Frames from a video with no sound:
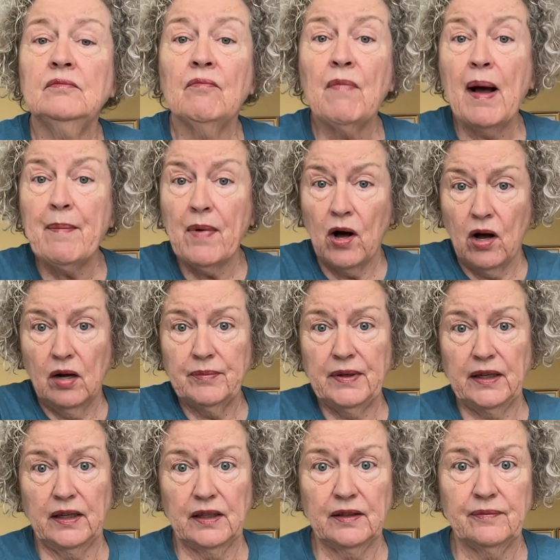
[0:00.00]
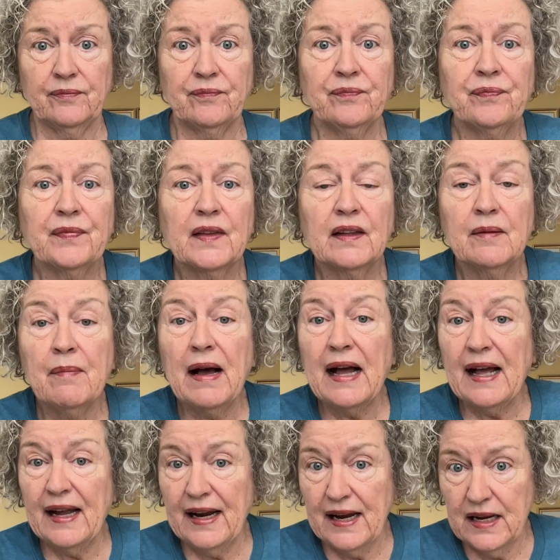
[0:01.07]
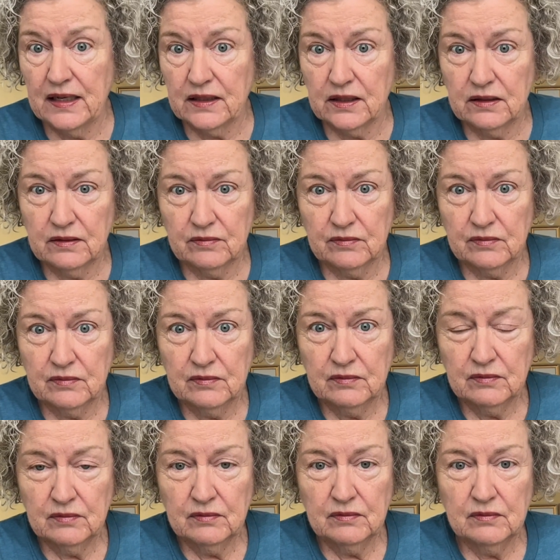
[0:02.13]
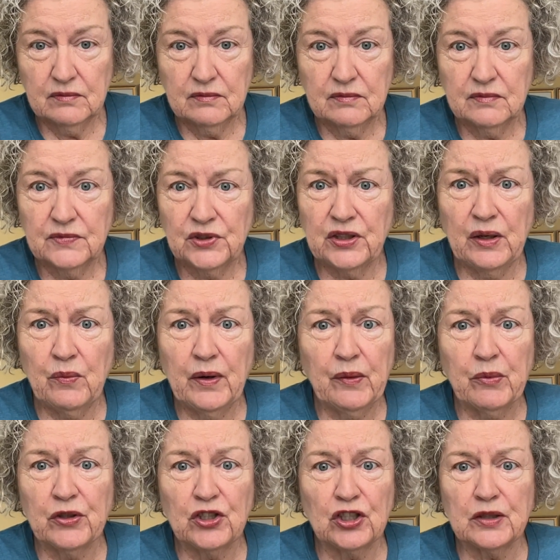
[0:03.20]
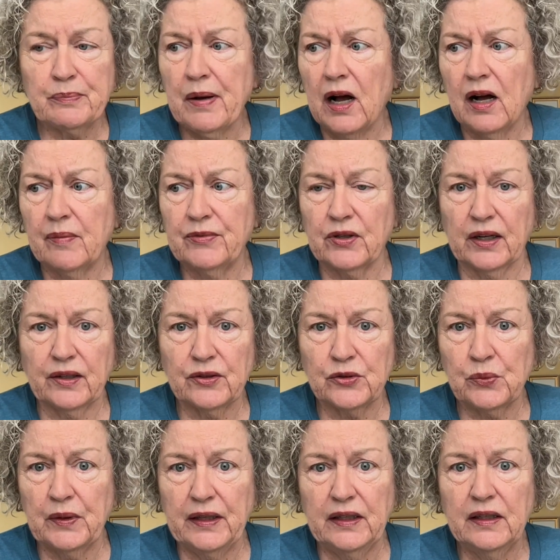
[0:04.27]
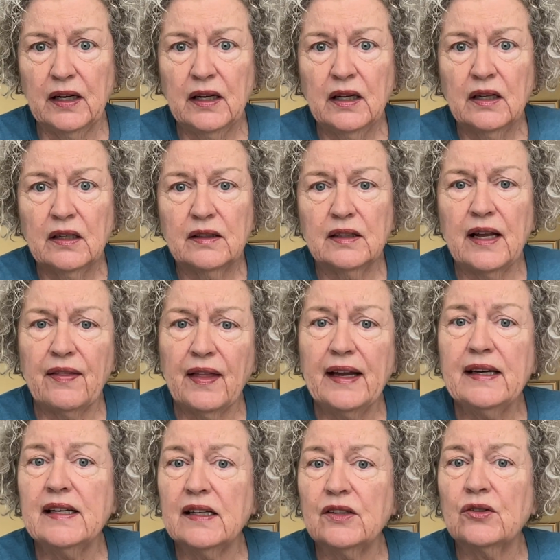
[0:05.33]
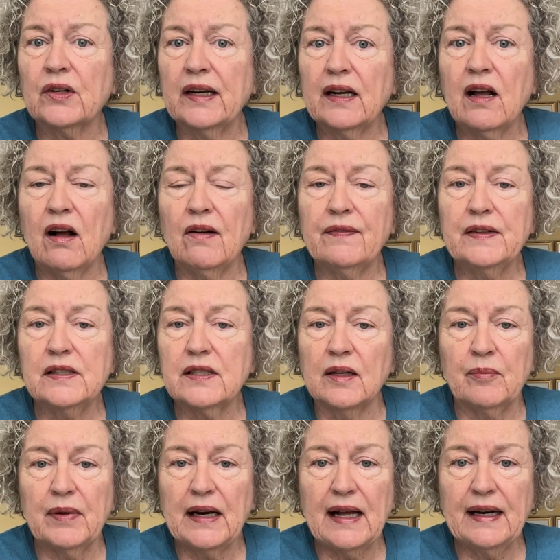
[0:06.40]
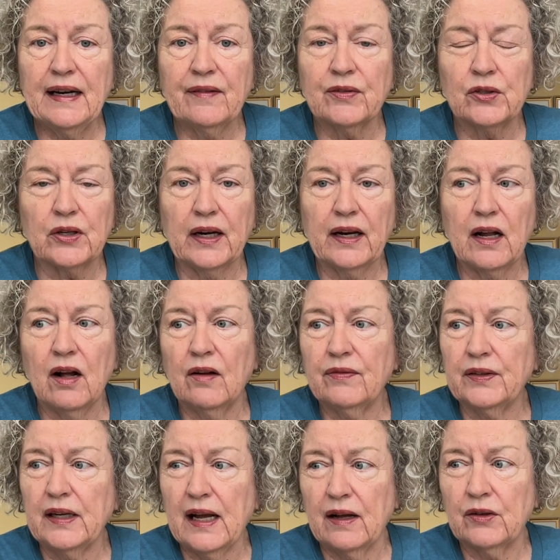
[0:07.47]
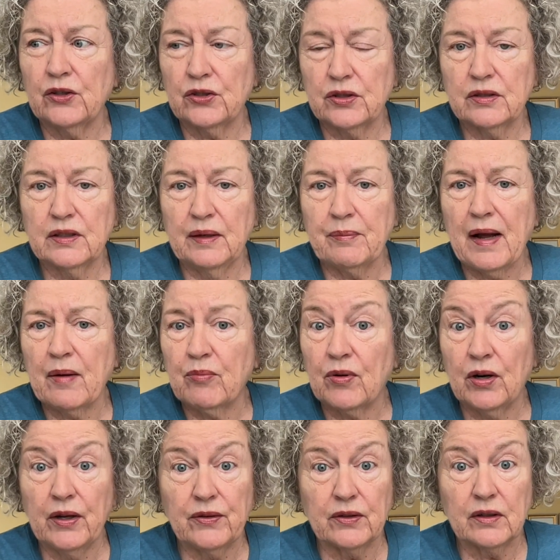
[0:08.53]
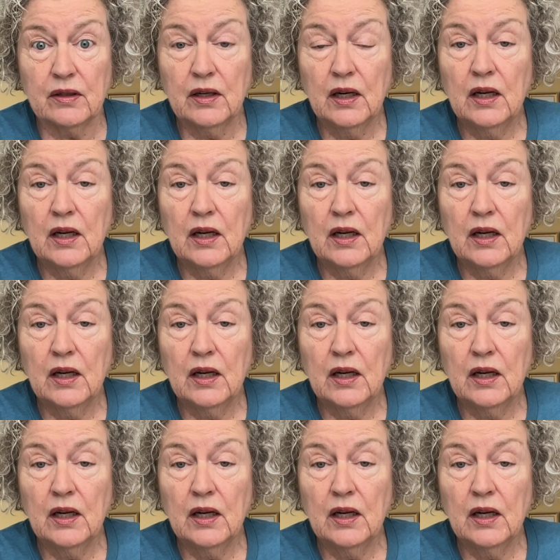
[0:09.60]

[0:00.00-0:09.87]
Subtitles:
My mom did. My aunt. See, we were just pop drinkers. Now they did drink coffee some, but I never drank coffee. And my brother,